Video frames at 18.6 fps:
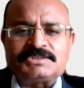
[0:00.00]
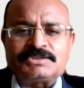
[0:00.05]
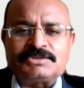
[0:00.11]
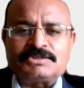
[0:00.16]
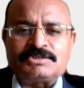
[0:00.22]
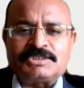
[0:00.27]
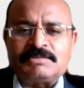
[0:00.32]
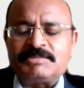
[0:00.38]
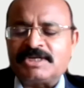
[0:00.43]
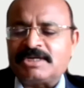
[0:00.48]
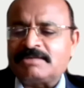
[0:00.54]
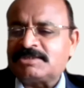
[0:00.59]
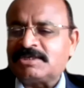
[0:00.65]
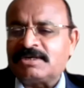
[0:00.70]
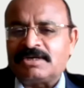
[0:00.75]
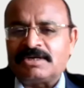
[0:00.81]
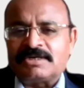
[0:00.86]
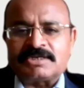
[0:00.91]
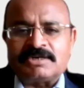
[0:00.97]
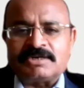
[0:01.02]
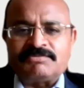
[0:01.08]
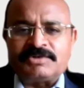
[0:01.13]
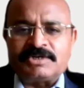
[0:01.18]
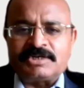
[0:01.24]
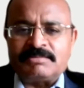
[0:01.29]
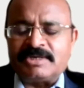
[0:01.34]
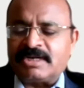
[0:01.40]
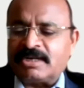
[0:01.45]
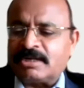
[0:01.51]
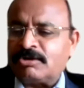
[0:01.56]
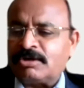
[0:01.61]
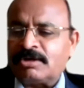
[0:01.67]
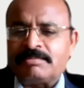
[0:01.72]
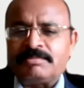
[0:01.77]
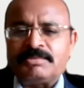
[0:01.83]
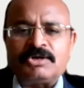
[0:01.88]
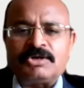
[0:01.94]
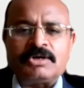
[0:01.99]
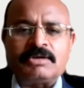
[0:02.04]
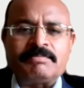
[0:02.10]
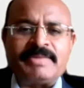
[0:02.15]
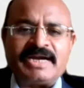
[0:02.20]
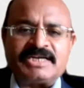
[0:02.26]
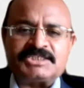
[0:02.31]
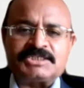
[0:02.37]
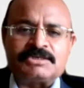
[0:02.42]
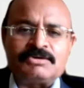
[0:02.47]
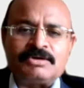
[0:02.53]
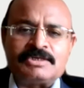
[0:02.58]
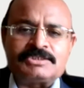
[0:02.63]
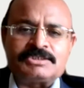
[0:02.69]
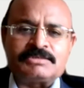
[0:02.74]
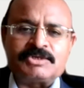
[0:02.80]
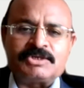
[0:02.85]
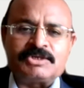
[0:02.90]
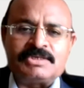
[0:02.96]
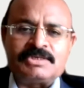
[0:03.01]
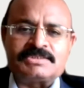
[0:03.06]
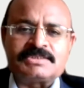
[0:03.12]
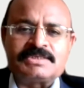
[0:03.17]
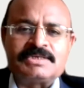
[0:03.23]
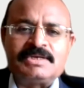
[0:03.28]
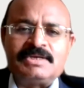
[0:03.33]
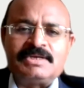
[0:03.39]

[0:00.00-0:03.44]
Sometimes a little uncomfortable, and I got a lot of bashing also because